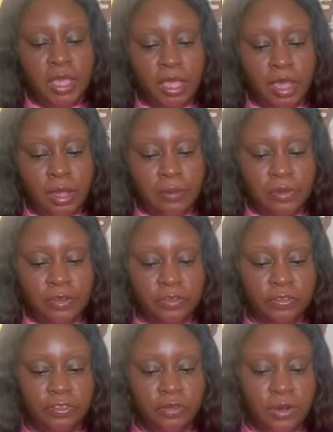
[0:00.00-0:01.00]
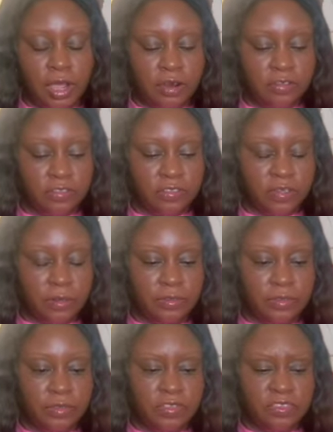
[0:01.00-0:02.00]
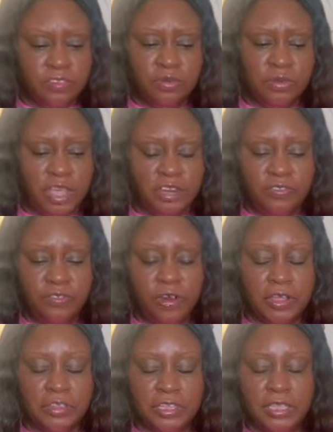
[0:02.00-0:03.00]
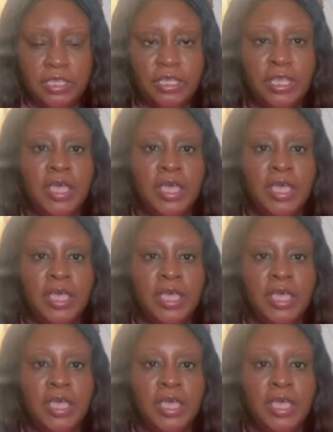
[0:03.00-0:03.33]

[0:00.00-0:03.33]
They're $2 and some, $2.94 I think.